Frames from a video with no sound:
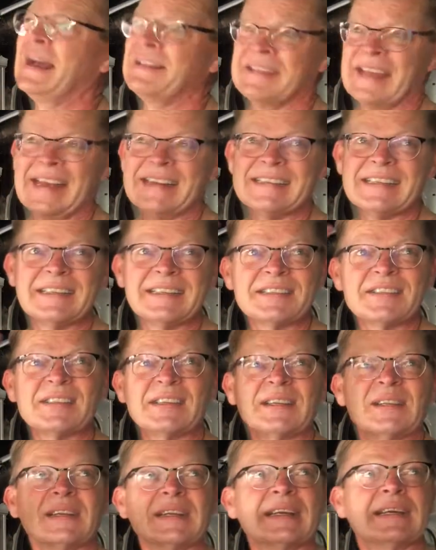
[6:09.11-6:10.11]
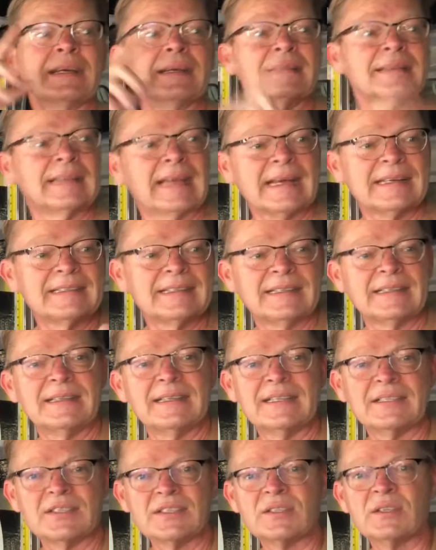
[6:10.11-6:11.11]
That did the ceiling, that did
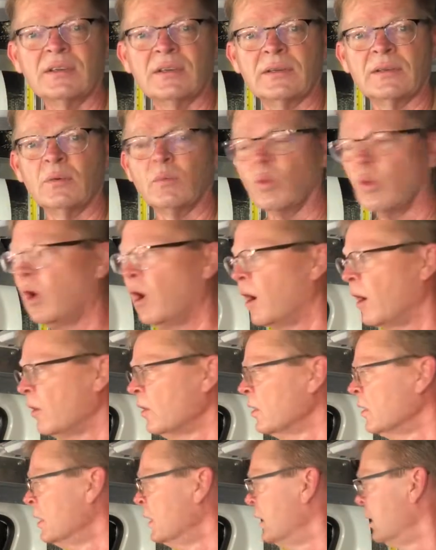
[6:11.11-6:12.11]
this wall,